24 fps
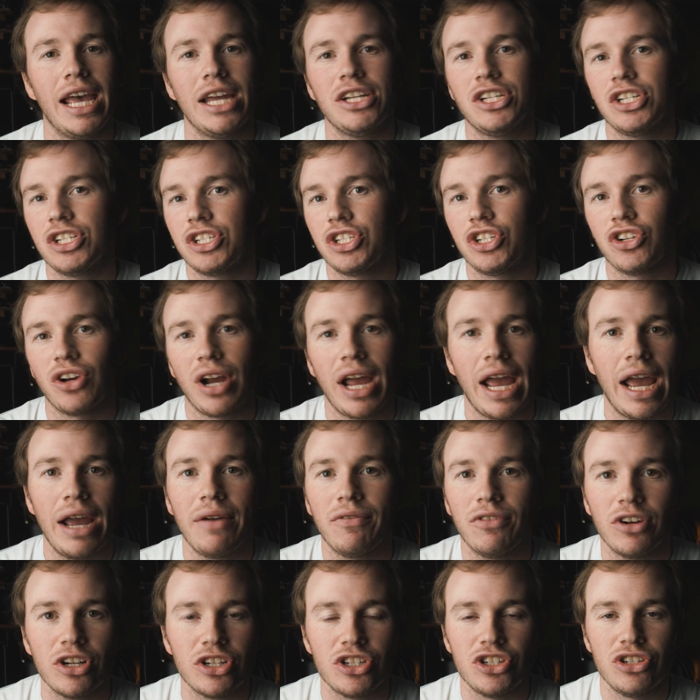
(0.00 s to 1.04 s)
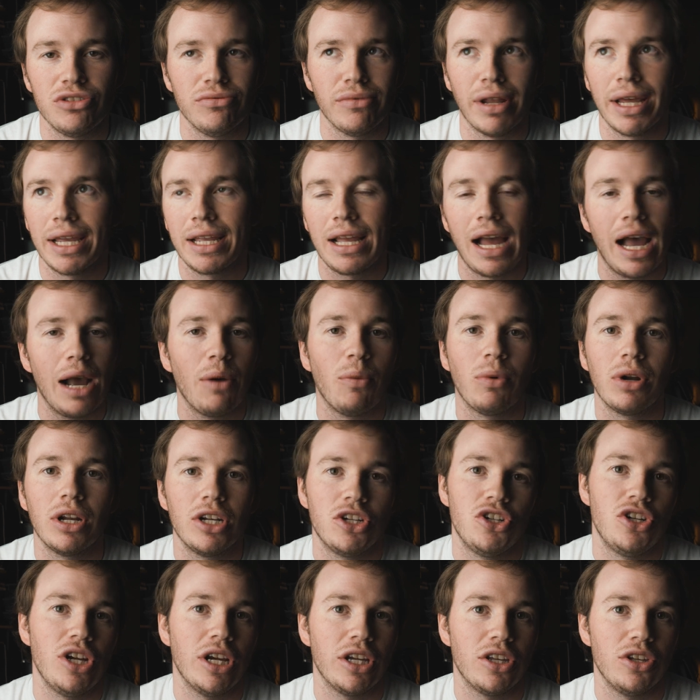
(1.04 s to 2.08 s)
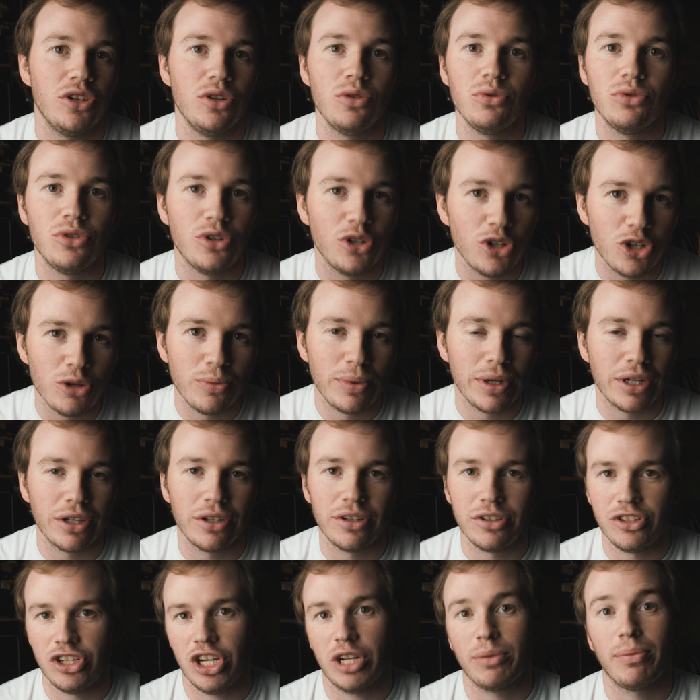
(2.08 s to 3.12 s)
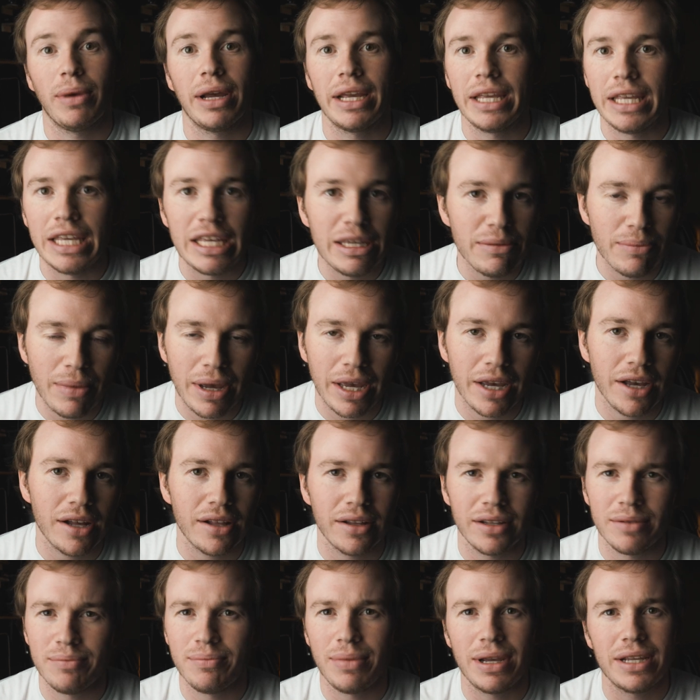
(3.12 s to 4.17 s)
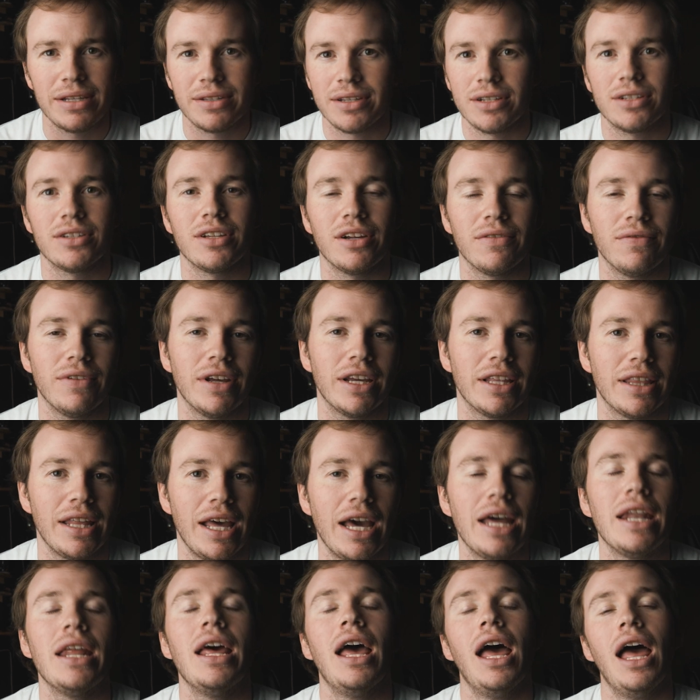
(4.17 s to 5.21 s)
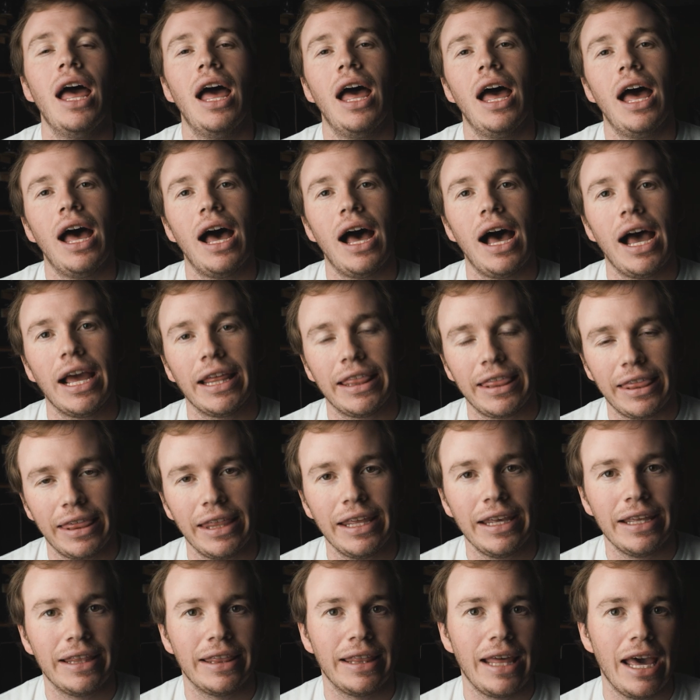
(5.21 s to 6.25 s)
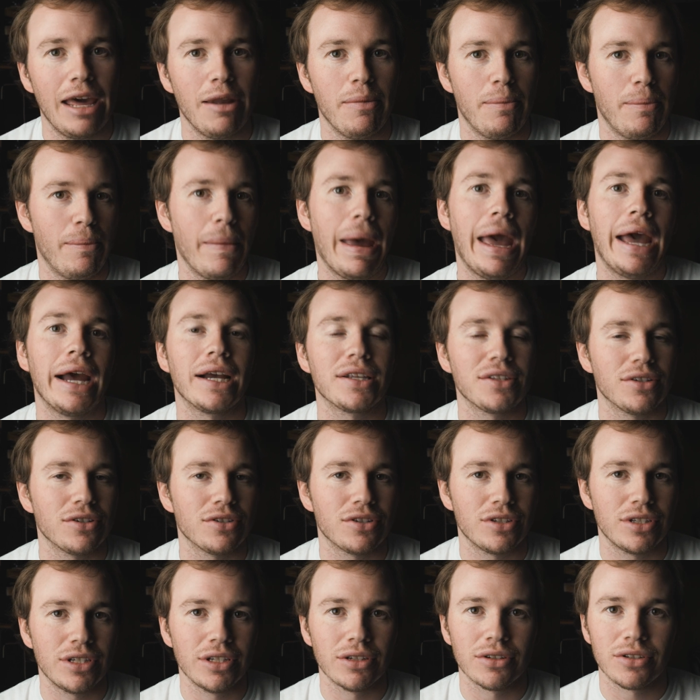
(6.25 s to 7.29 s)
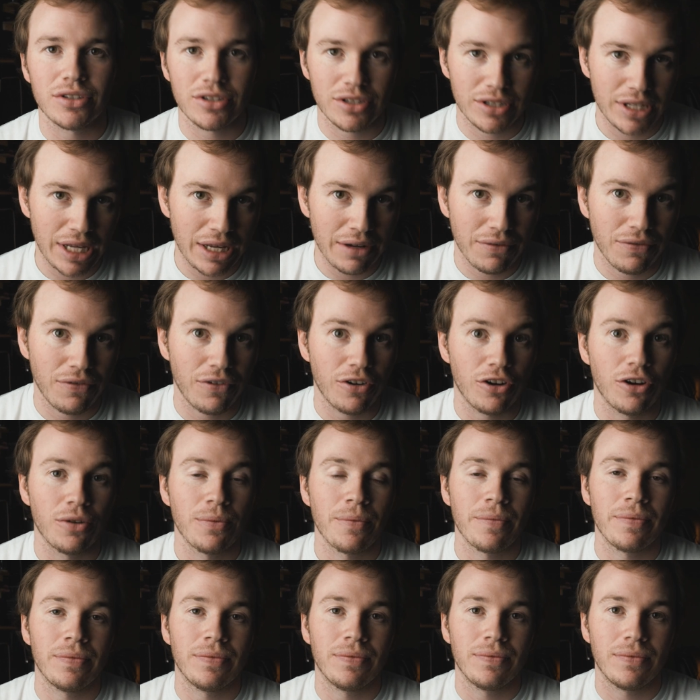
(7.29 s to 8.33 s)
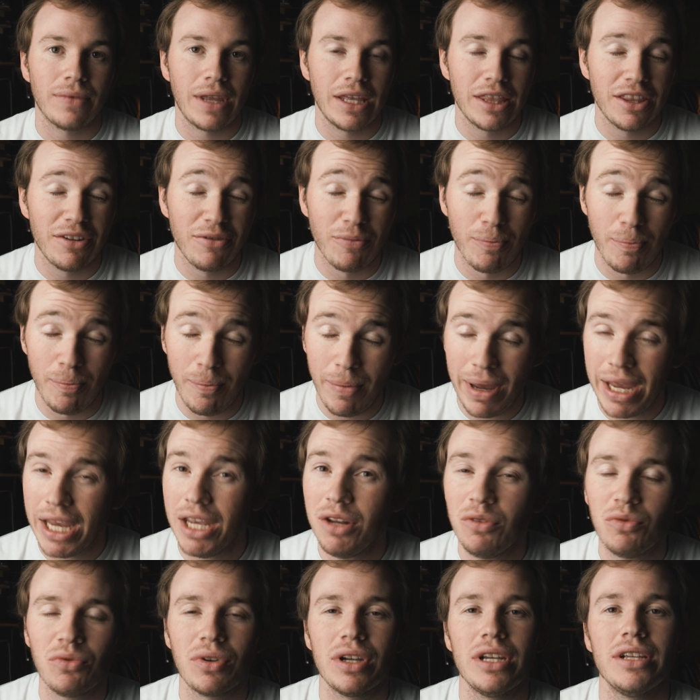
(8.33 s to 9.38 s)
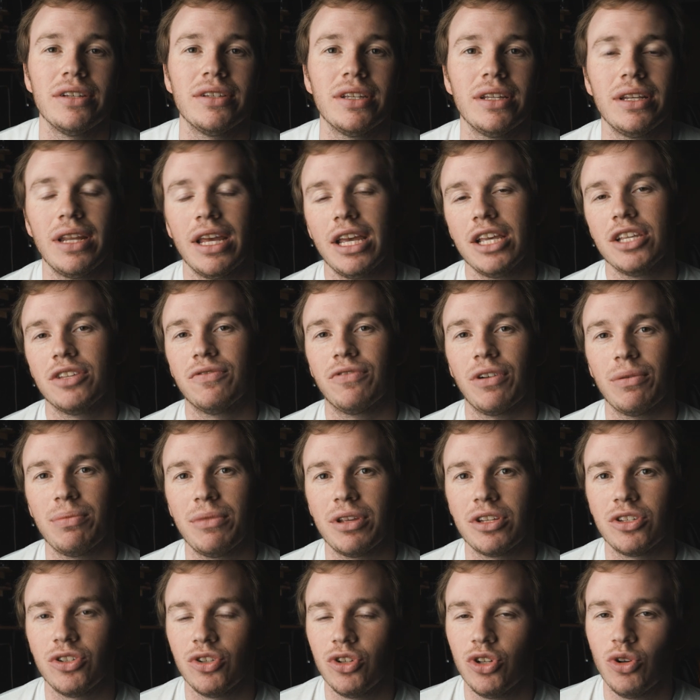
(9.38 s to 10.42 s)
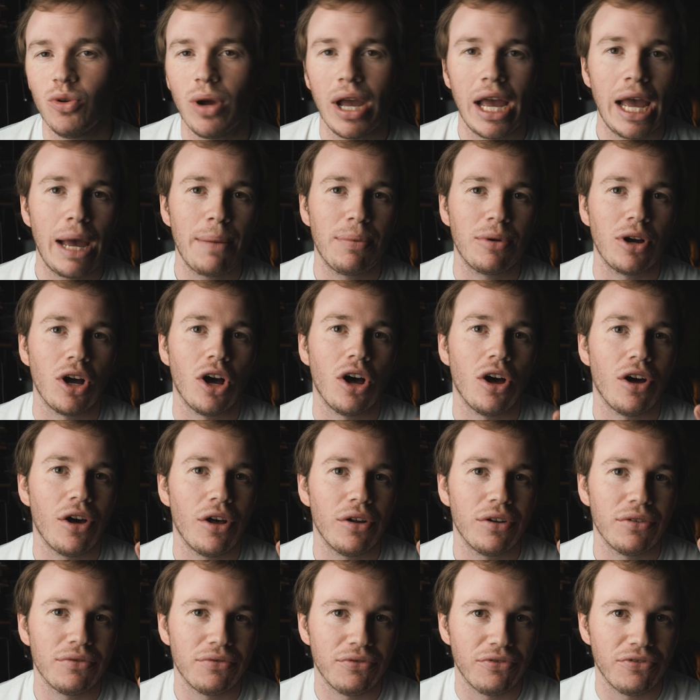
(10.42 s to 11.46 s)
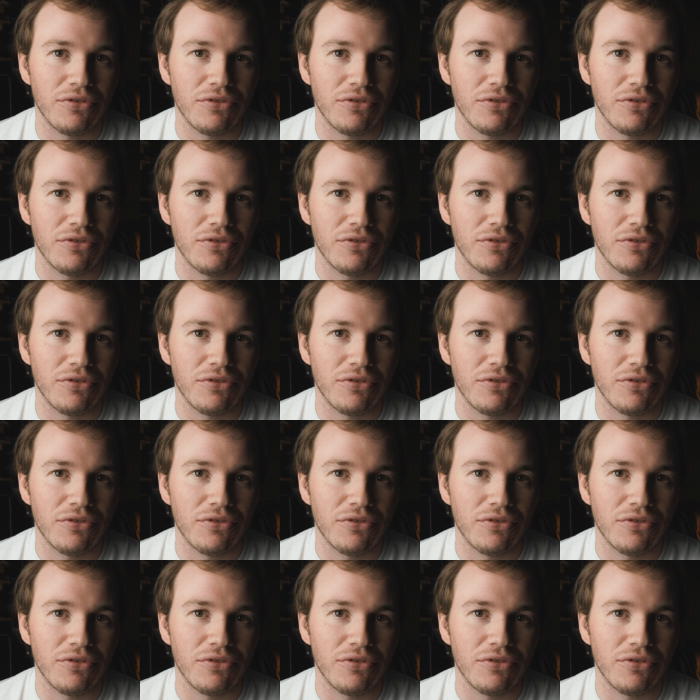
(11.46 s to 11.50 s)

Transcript: and just your average, like I wanna check YouTube and check my email and basic stuff like that, I think that Macs are still safer. And the main reason is from this new app called